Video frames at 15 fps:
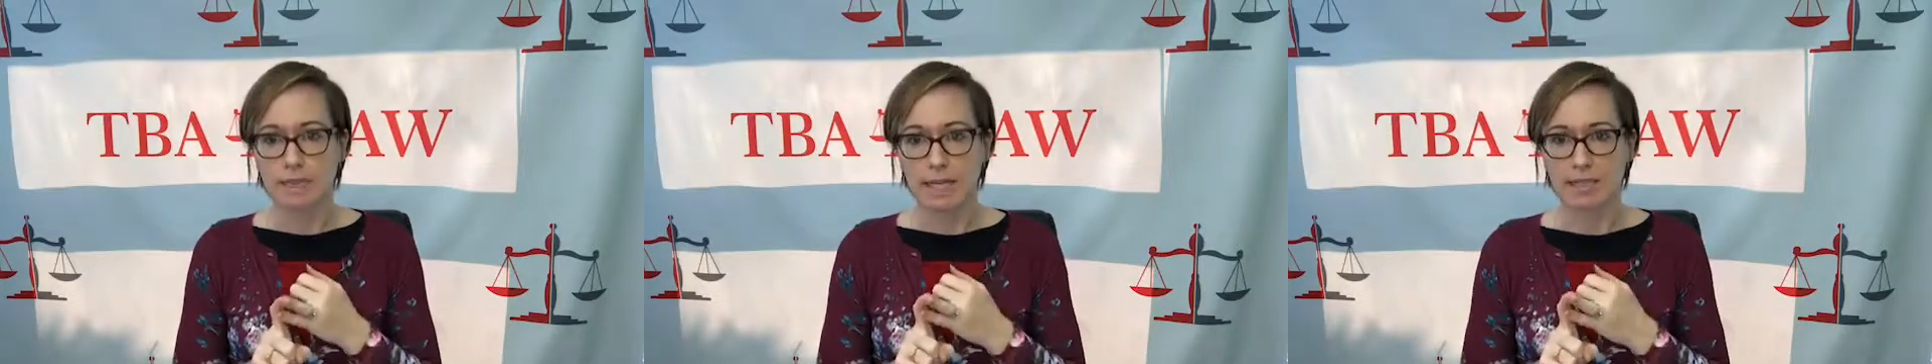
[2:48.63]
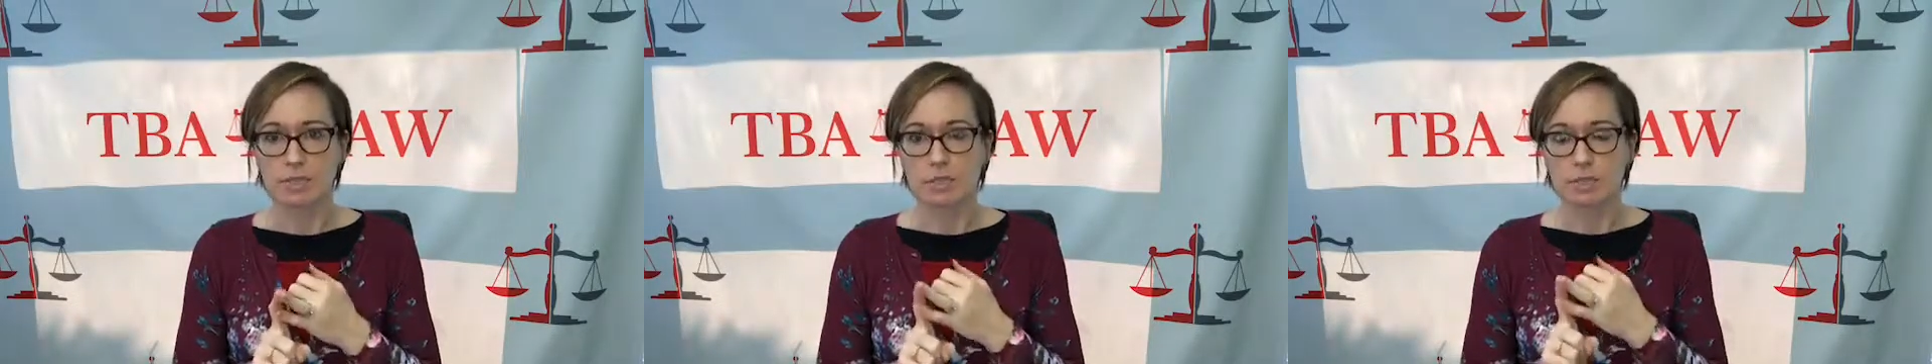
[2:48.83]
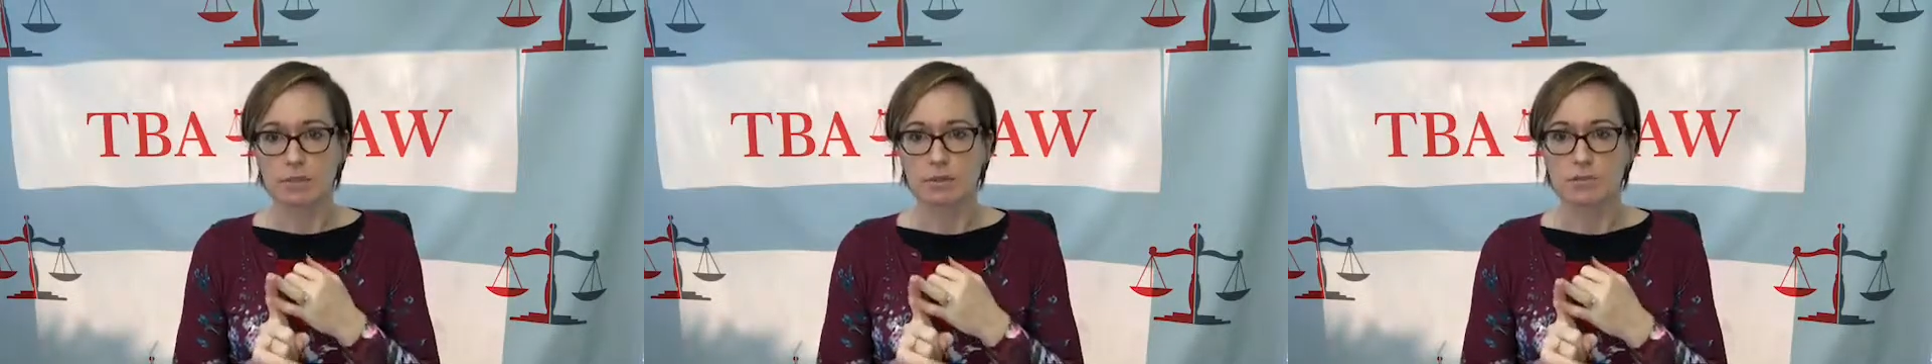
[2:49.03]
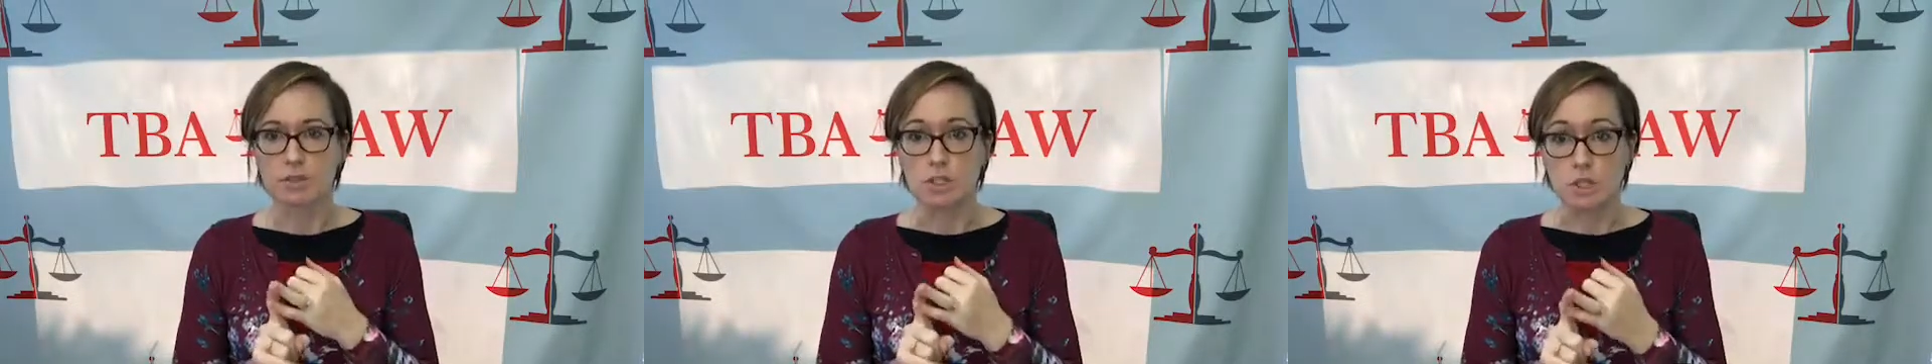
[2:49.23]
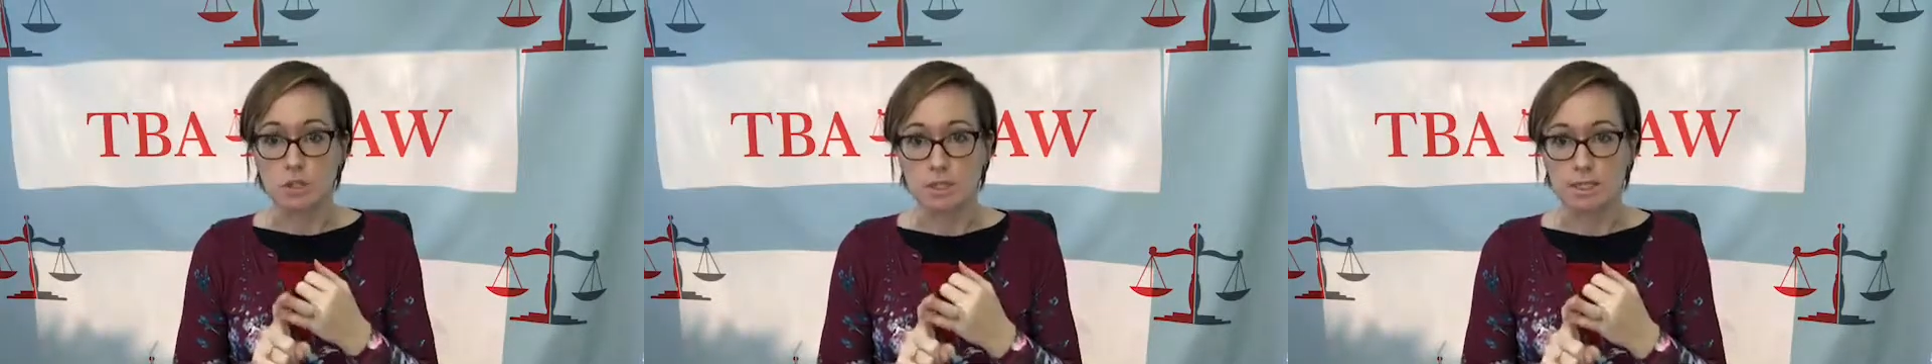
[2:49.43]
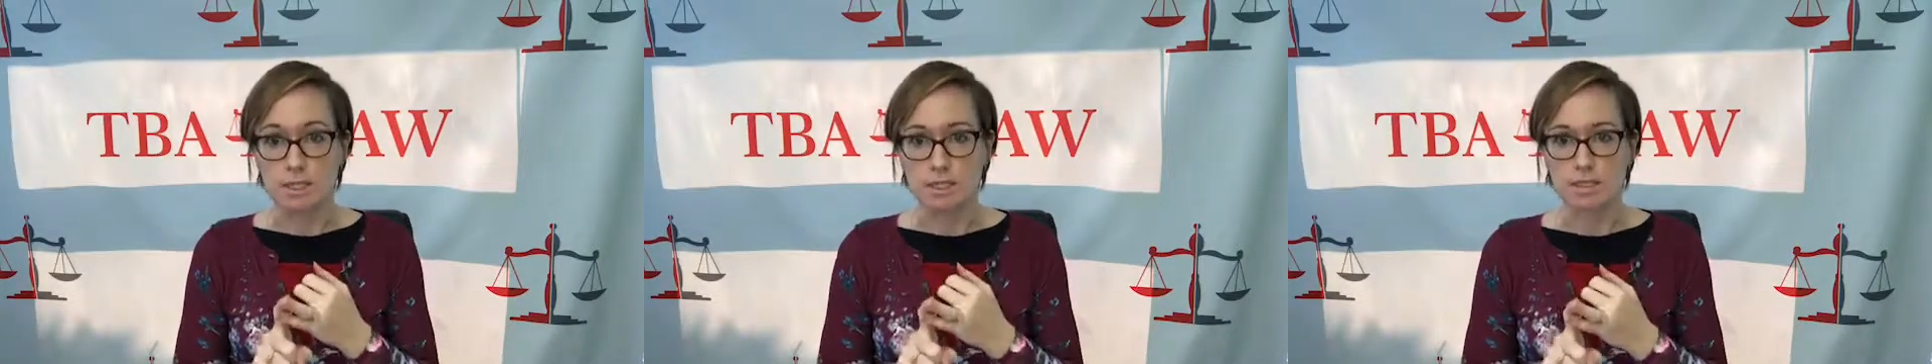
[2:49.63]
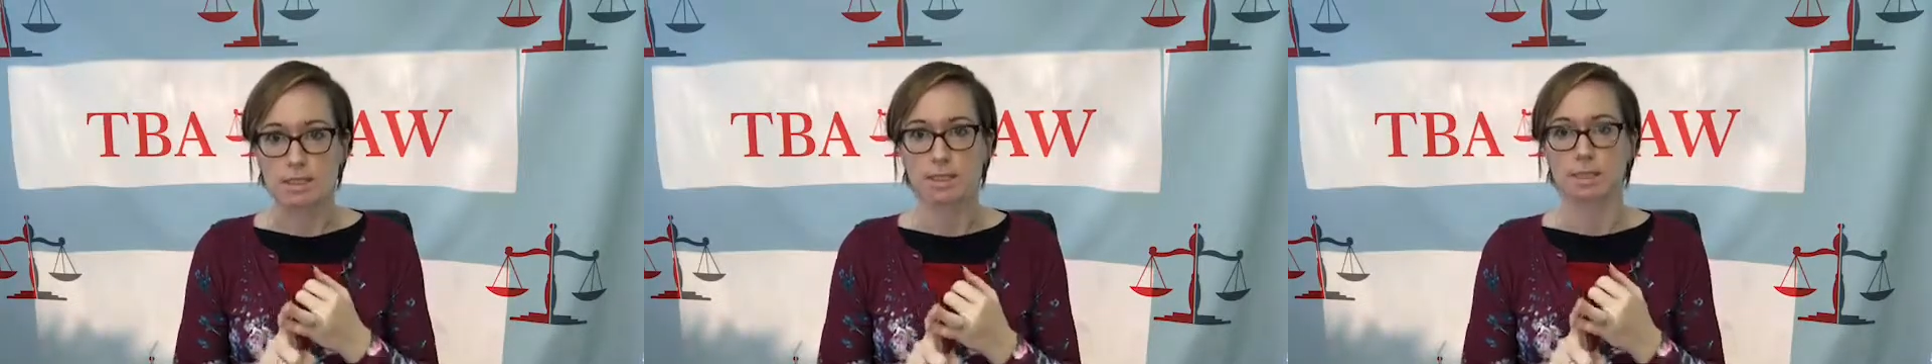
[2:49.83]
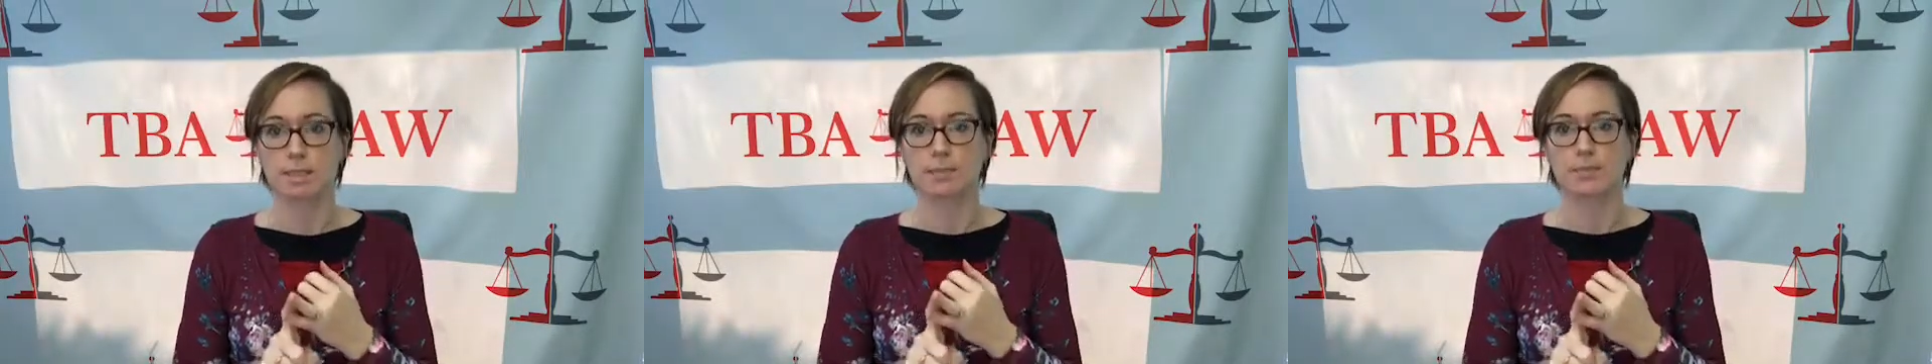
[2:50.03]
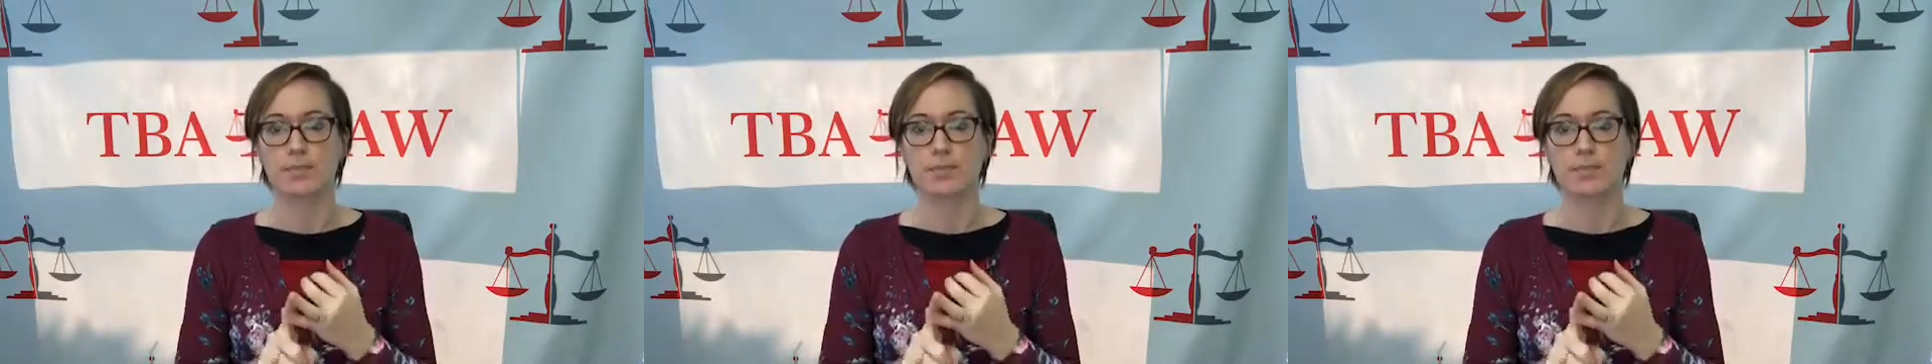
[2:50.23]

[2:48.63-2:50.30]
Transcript: action of nuisance.